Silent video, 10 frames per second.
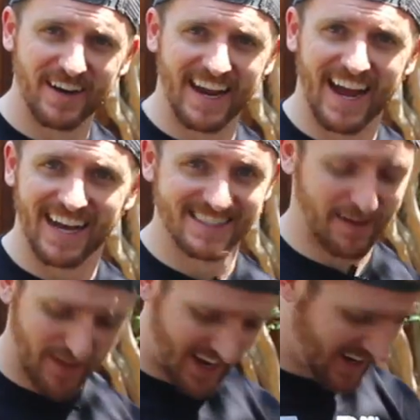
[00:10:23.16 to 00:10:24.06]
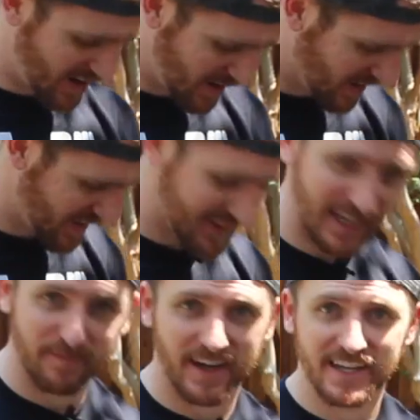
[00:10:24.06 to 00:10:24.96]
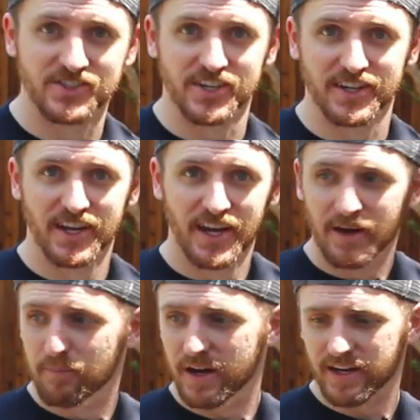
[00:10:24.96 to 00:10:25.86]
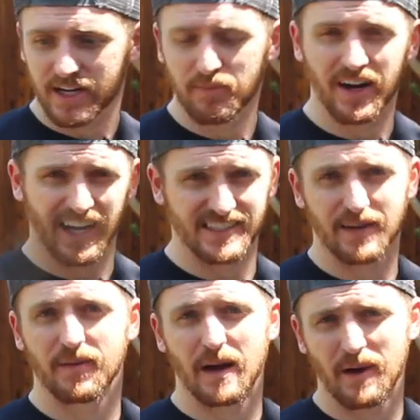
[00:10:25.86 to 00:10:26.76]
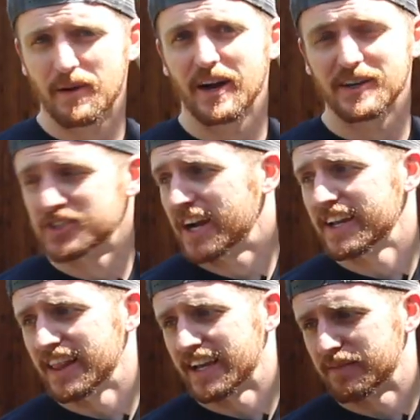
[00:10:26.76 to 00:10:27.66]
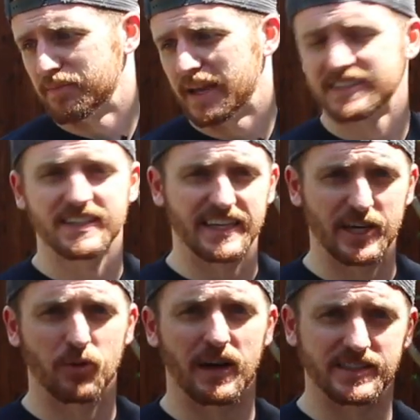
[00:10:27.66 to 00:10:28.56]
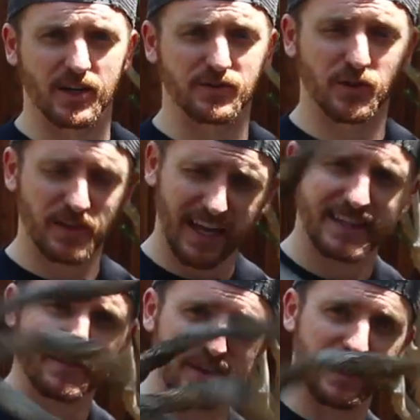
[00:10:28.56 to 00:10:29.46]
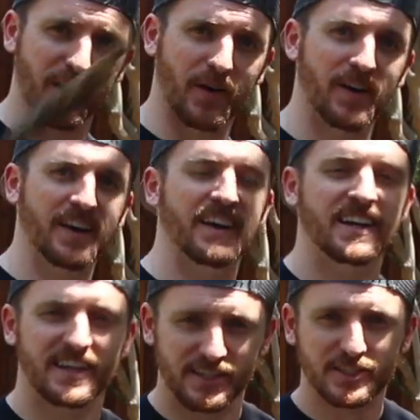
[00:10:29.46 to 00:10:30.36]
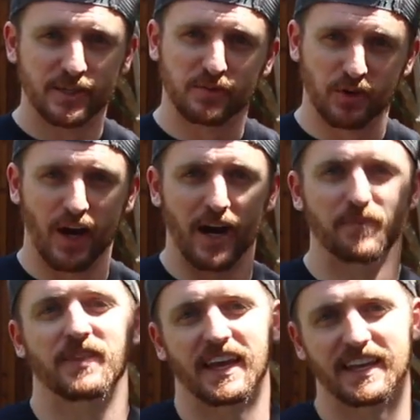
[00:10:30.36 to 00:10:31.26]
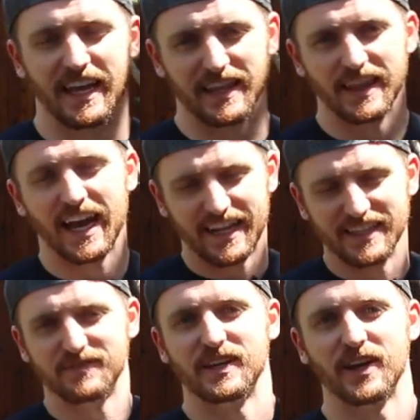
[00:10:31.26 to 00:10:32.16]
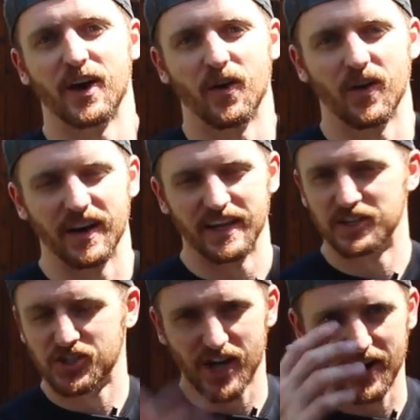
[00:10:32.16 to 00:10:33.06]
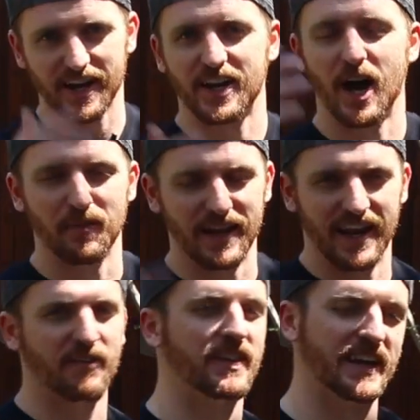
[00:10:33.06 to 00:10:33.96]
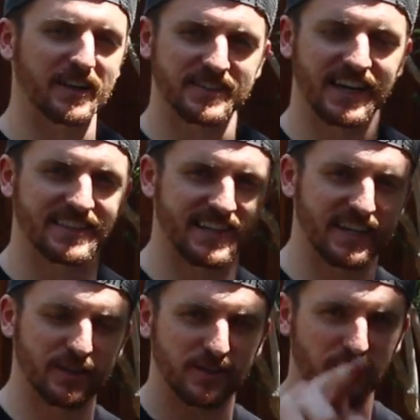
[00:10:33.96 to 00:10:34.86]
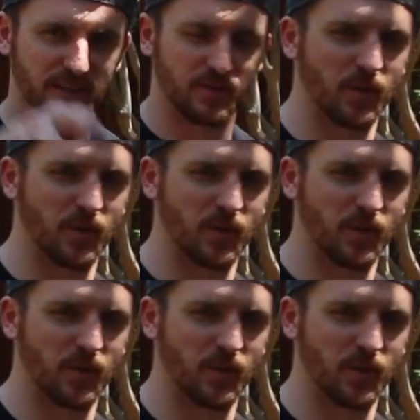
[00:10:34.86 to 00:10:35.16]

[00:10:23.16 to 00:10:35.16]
on my ass. I'm not, luckily I'm not injured, but come on, guys, I'm out here trying to, like, basically kill myself. So if you like this video, just subscribe and like this video, or share it, comment, everything else, guys. Thank you so much